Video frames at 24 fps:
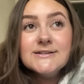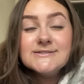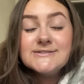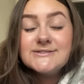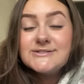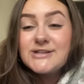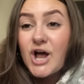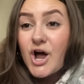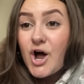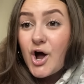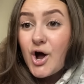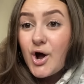
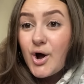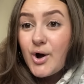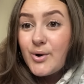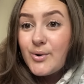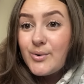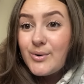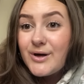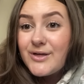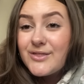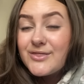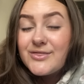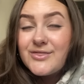
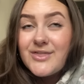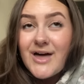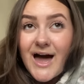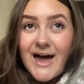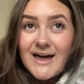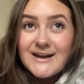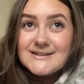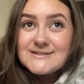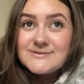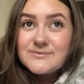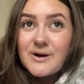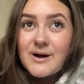So
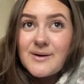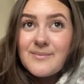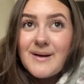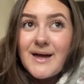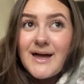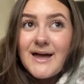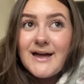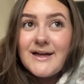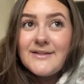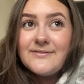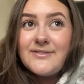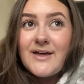that is where I'm
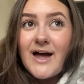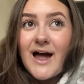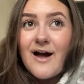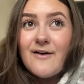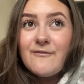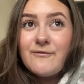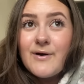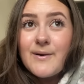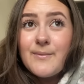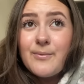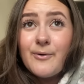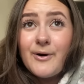at the
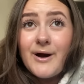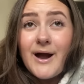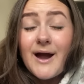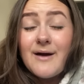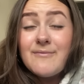halfway point.